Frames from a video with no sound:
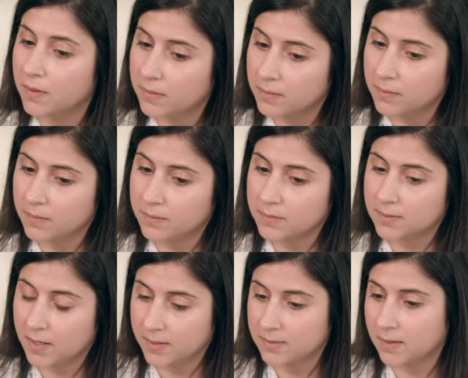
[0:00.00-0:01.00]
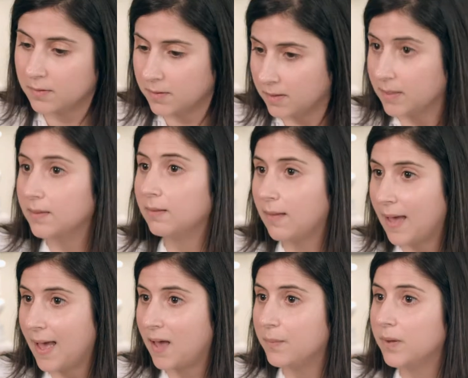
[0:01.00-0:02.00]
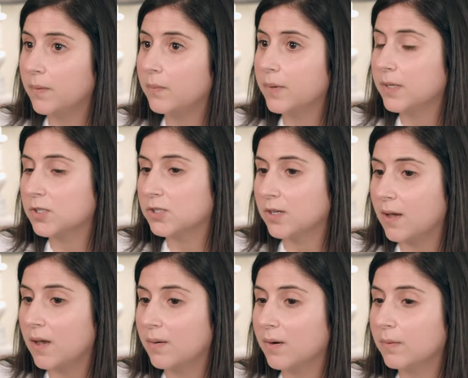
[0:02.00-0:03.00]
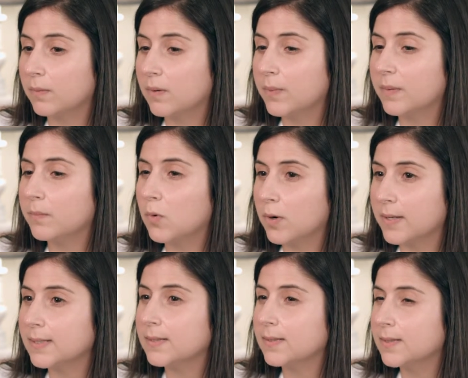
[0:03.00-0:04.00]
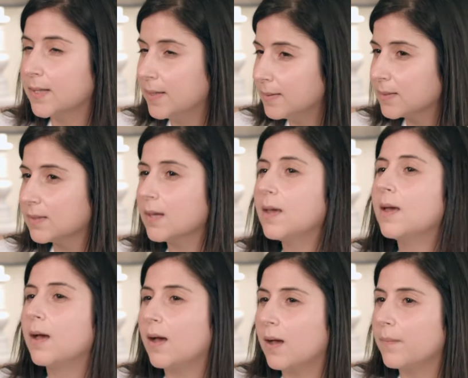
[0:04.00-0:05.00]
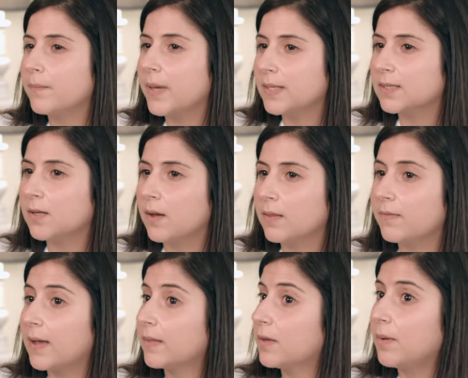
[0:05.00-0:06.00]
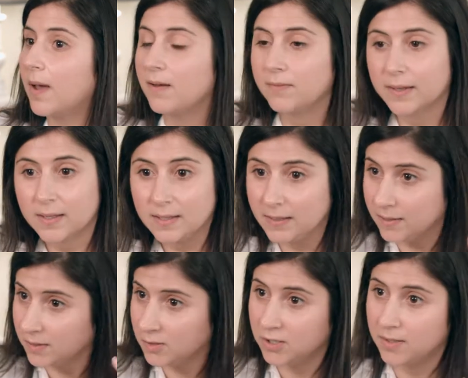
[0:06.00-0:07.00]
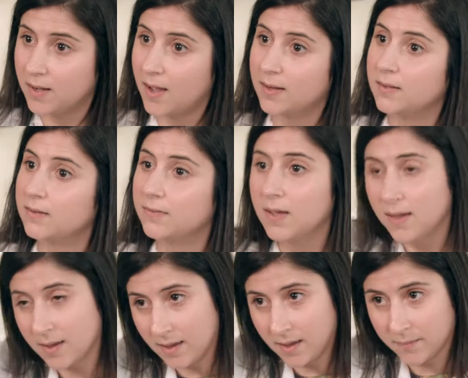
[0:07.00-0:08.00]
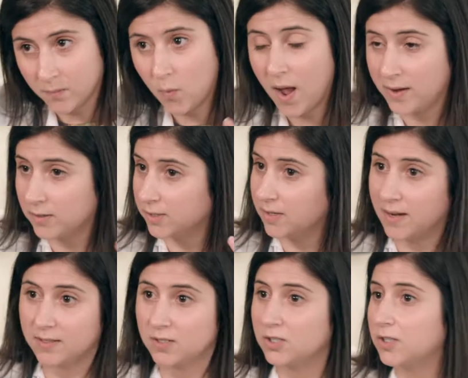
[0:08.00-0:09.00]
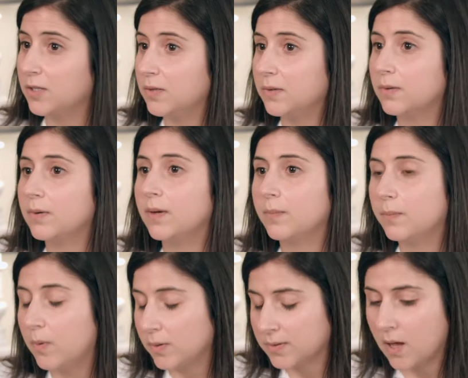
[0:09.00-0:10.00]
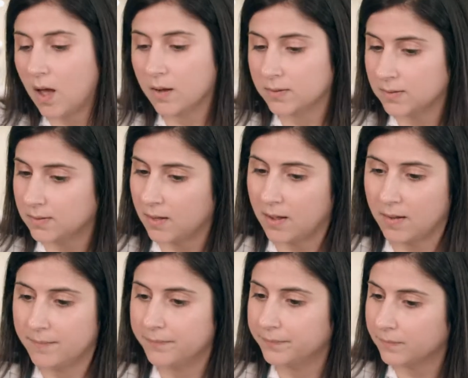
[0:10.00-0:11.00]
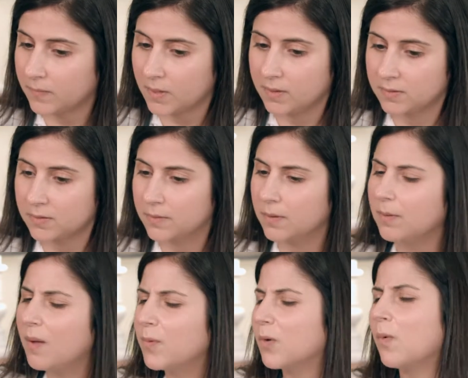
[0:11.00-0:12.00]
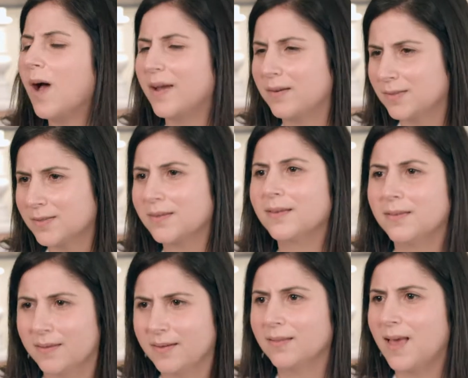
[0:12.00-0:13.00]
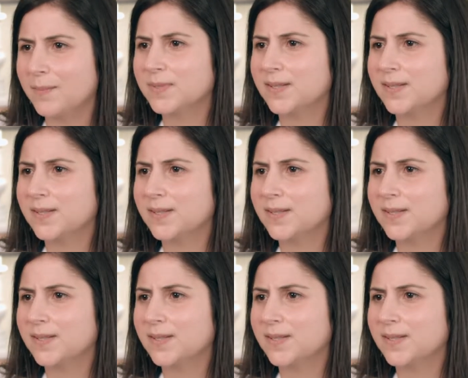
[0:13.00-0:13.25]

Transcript: are other studies that are done in the lab, which uh, are a little bit more intense. Um, based on the fact that you have like an EEG kind of um, wires connected to you, a pulse ox, um, so there are a lot more wires in the in-lab